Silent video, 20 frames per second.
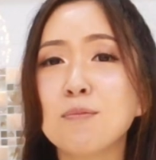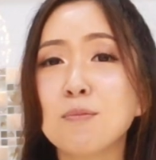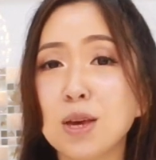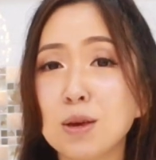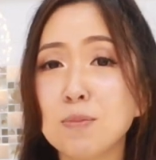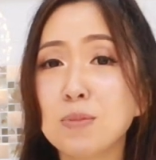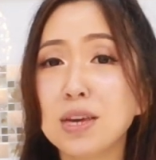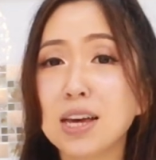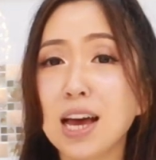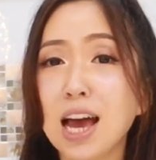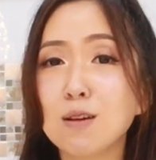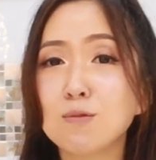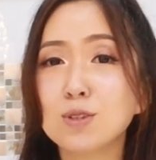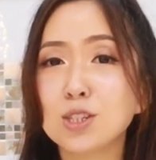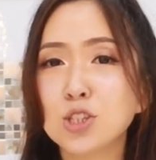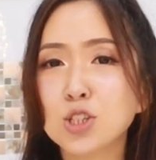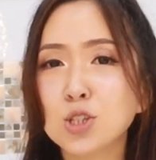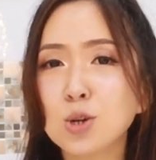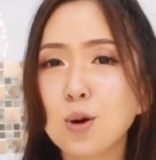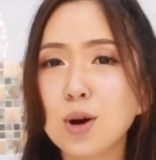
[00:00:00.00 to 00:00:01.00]
Maybe I
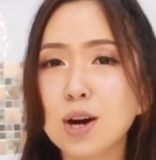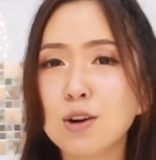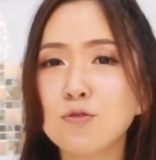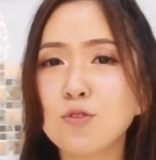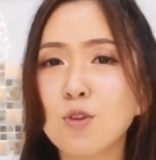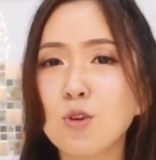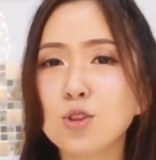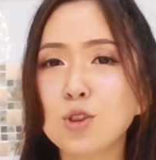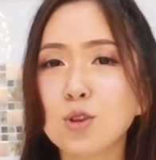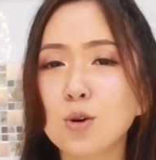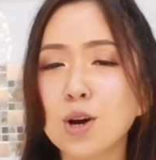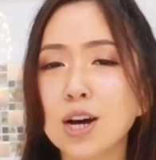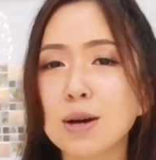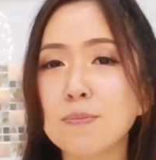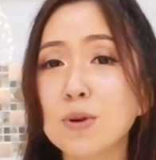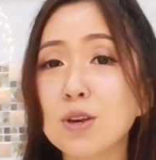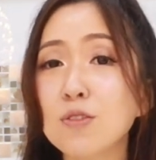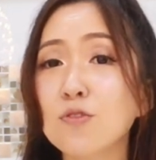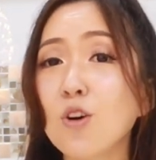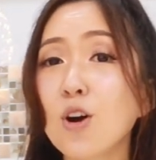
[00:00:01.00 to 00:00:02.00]
will show a photo,
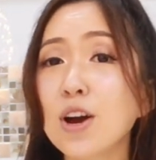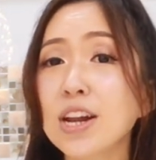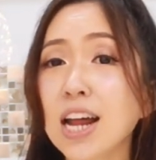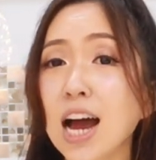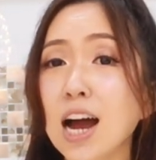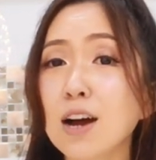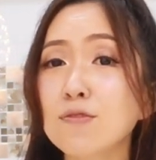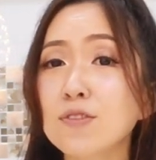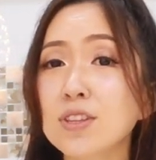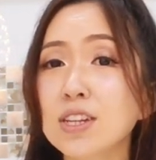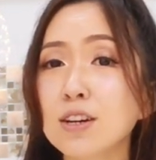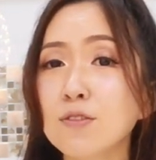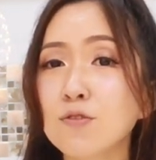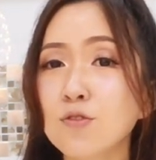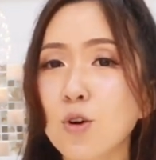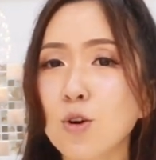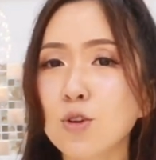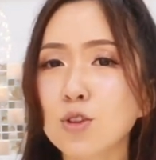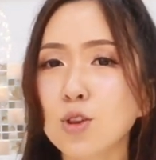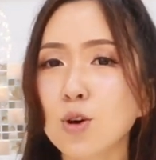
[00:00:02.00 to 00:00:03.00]
a before and after
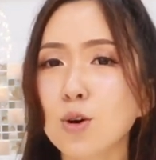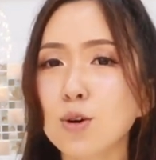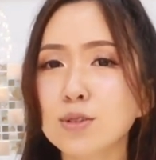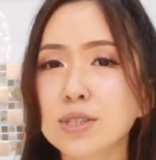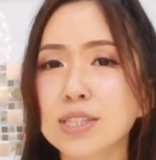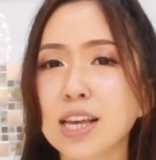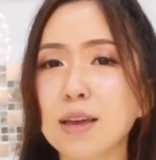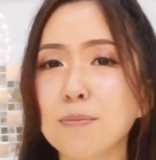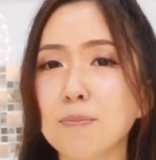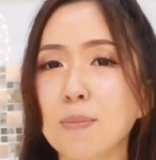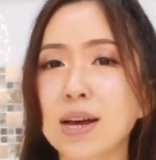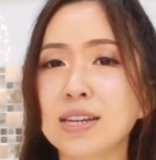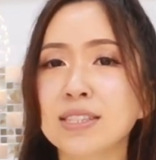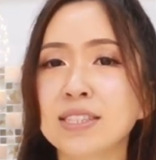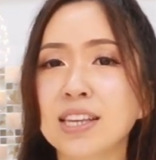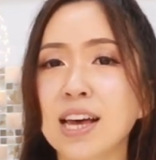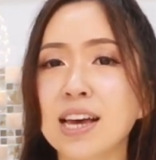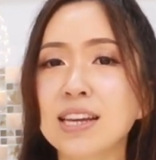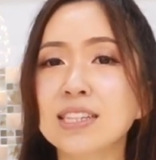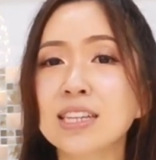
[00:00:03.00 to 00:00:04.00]
photo side by
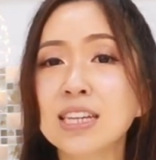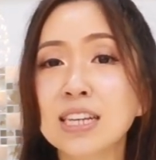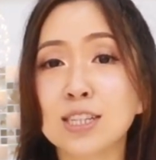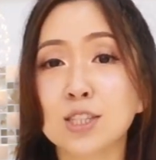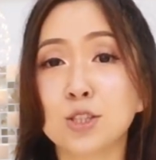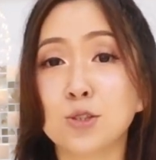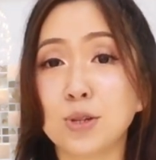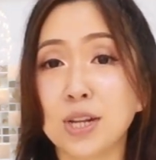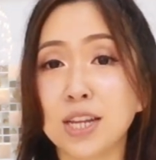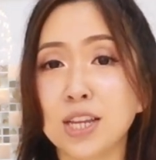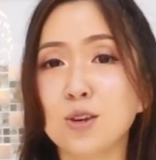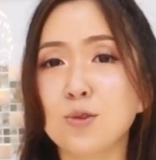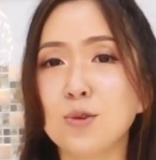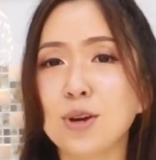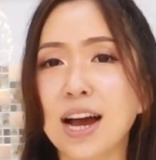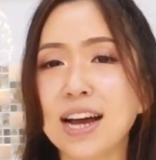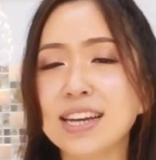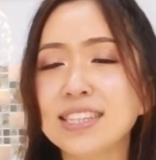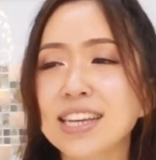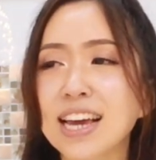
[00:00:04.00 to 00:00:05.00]
side so that
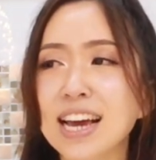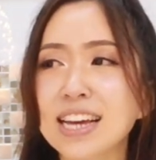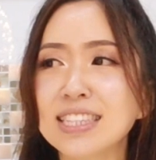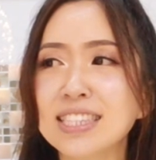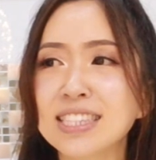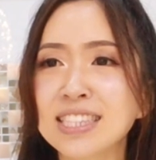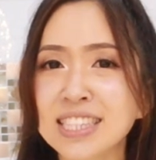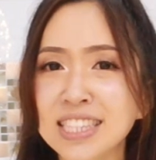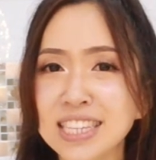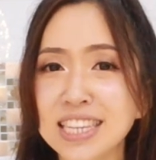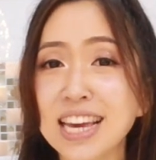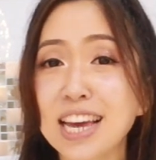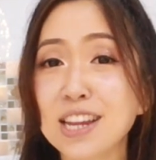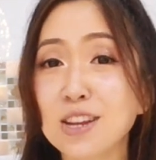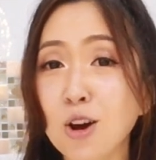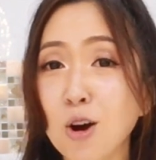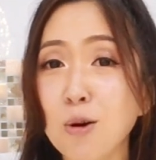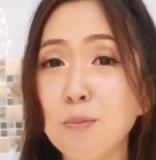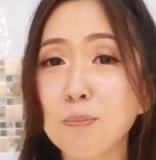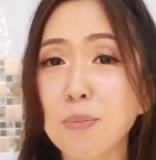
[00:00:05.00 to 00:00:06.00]
you guys can see
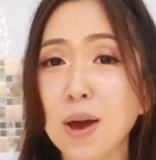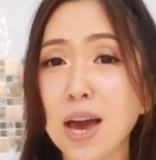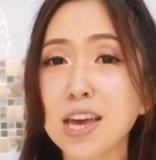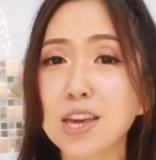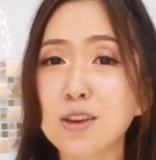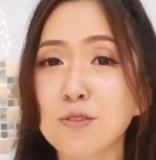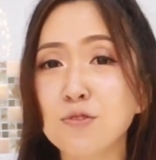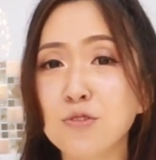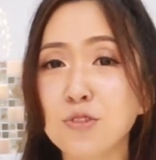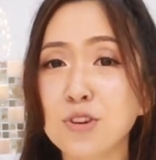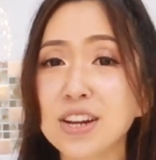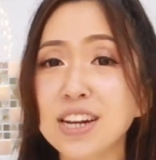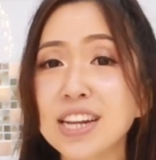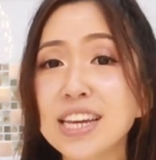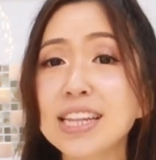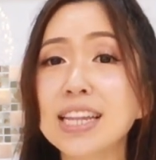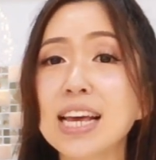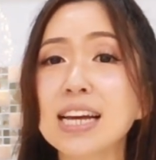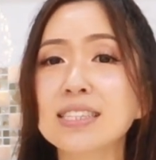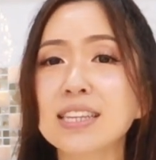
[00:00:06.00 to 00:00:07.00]
and compare if
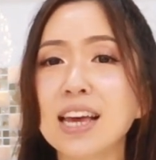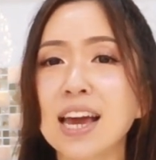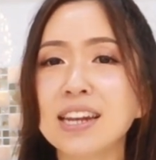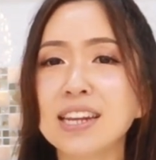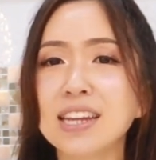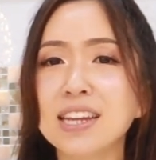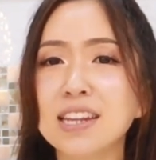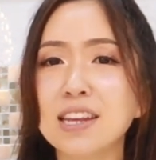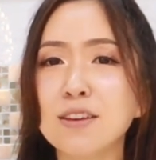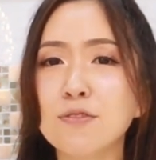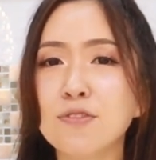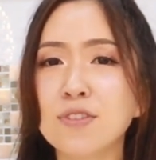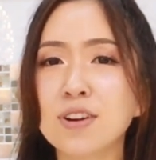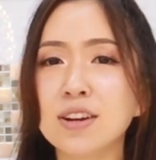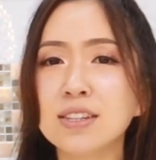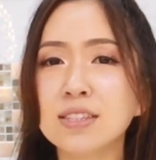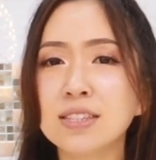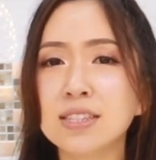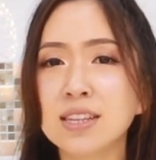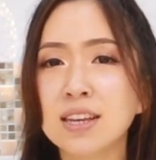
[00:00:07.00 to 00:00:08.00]
really there's any
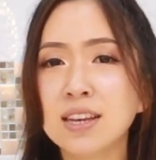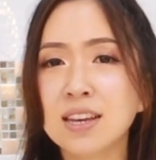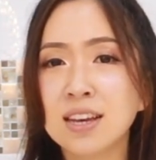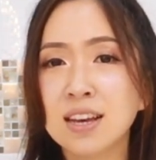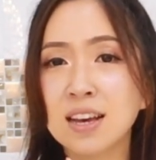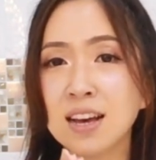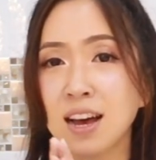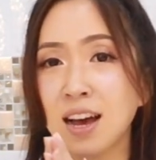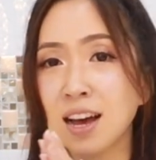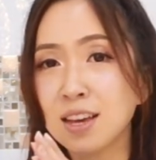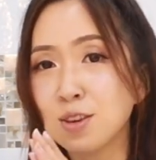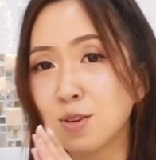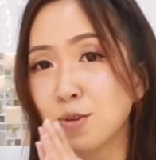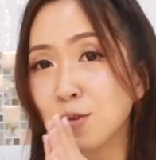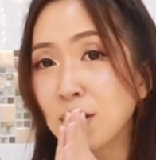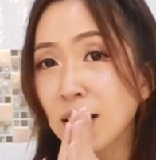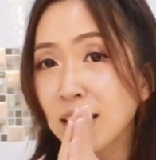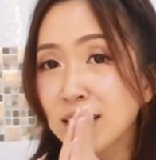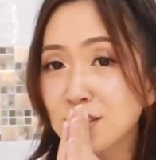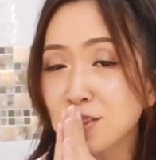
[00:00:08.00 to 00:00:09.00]
difference. Are
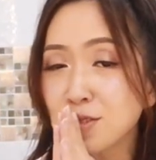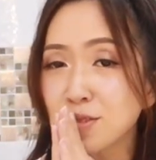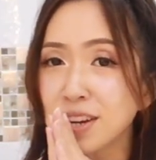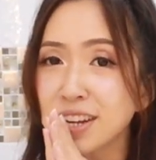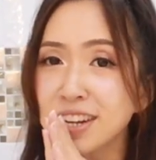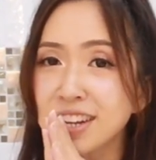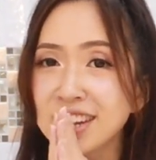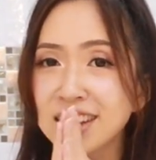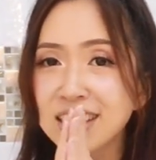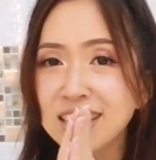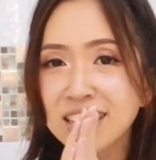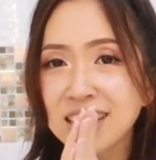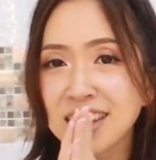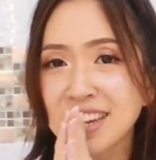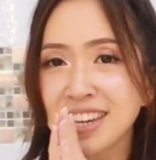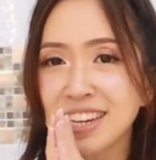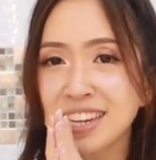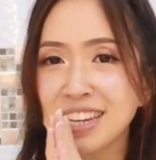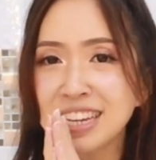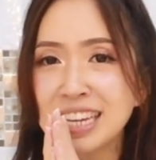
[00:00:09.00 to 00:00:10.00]
you guys
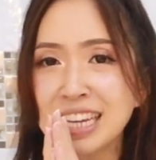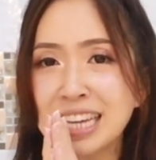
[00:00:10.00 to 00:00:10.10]
ready?